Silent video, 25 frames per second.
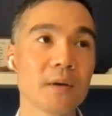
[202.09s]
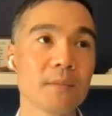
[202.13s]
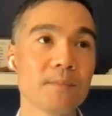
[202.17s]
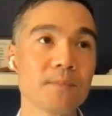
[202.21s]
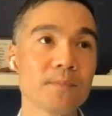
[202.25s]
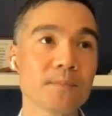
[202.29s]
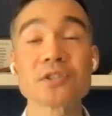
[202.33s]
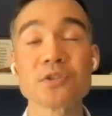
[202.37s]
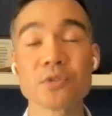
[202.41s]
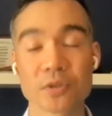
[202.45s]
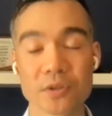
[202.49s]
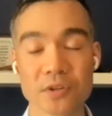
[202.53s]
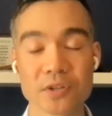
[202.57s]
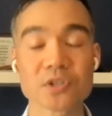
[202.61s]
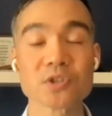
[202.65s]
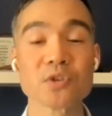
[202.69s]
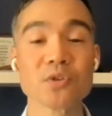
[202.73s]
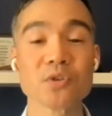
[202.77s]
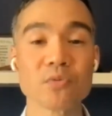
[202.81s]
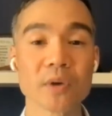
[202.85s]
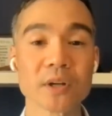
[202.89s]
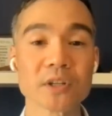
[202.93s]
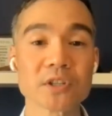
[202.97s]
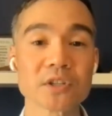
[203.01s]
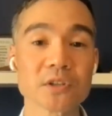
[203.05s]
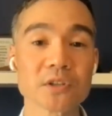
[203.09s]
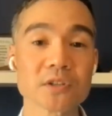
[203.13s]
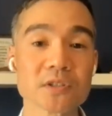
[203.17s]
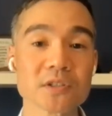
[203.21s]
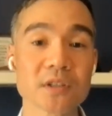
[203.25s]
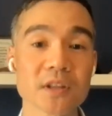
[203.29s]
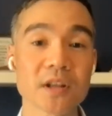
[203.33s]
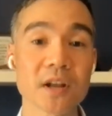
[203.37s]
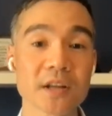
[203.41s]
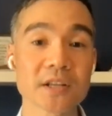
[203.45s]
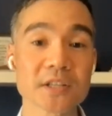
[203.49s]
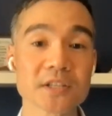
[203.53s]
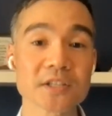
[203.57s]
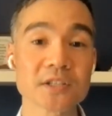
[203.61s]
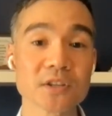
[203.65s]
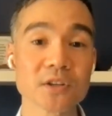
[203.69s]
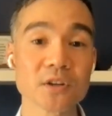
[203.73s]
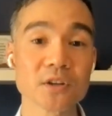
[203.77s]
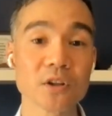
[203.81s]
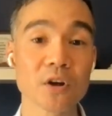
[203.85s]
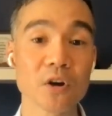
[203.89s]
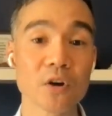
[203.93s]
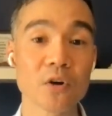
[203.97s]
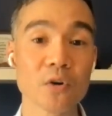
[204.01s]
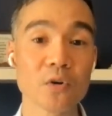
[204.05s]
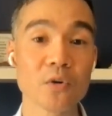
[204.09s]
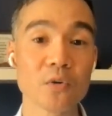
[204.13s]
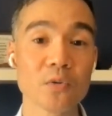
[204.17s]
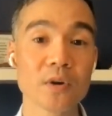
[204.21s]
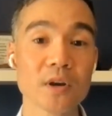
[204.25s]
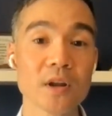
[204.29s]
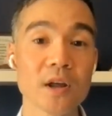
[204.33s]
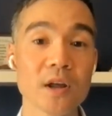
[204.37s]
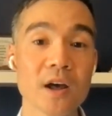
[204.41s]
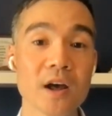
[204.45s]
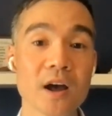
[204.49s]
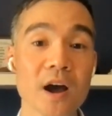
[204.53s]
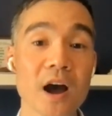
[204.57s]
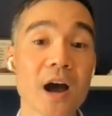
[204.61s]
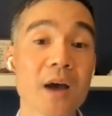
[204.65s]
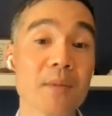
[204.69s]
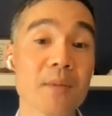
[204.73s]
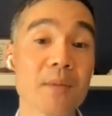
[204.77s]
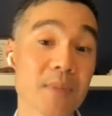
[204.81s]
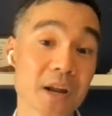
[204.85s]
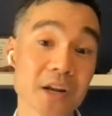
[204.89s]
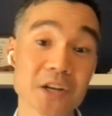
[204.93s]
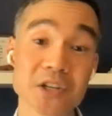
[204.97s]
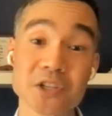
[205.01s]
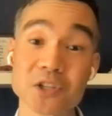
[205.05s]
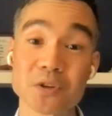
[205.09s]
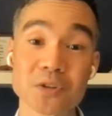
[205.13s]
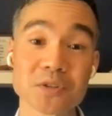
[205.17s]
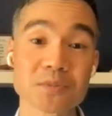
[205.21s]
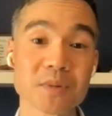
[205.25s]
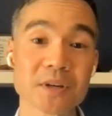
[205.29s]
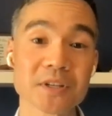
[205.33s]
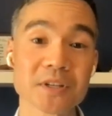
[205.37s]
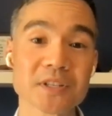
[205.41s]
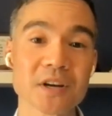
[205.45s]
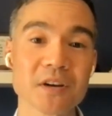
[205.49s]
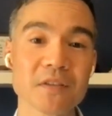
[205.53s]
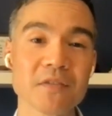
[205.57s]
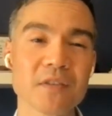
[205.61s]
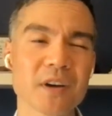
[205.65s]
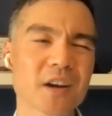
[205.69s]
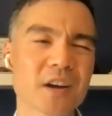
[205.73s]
still as student rentals that I still own, I manage those myself.